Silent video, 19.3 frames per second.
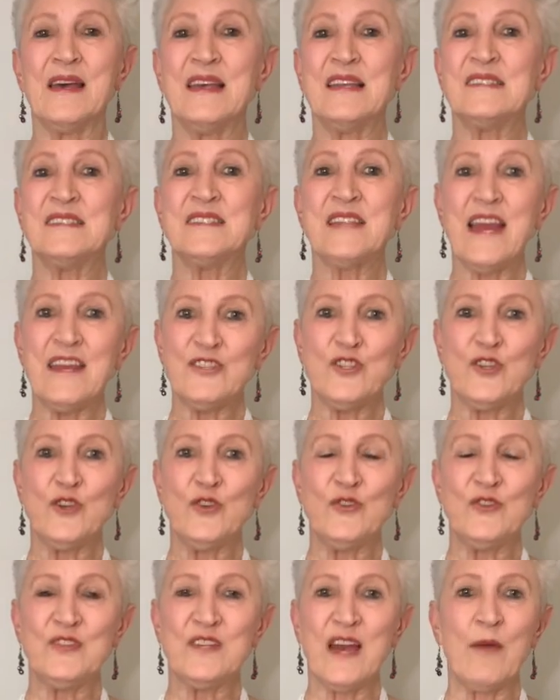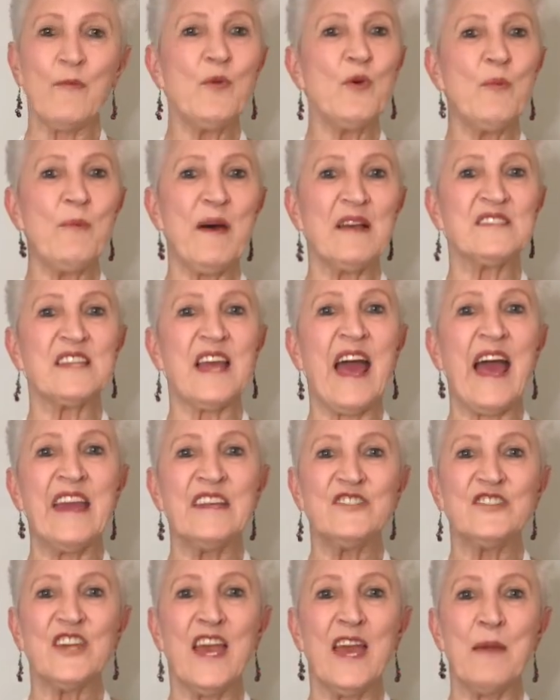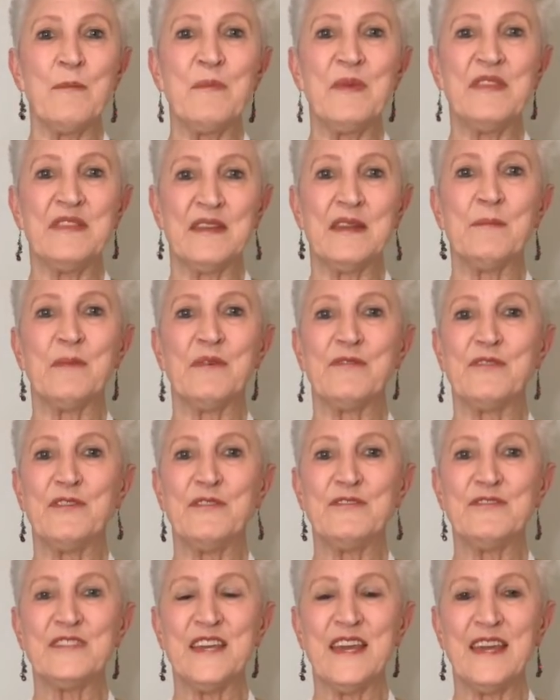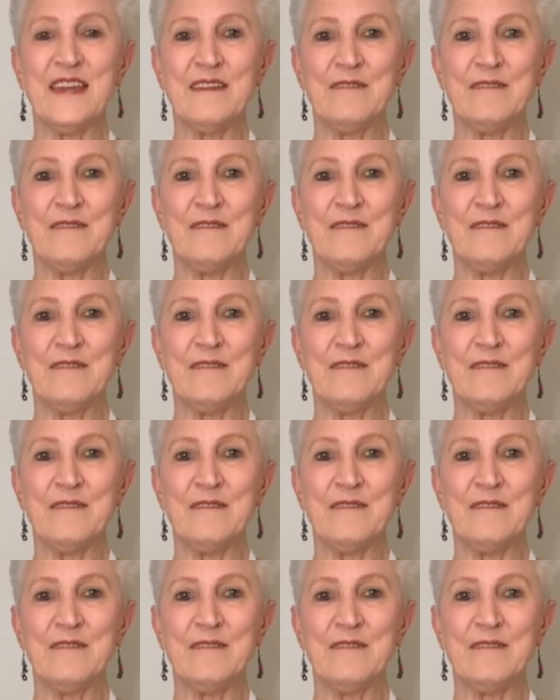Stay tuned and we'll bust aged care myth number 15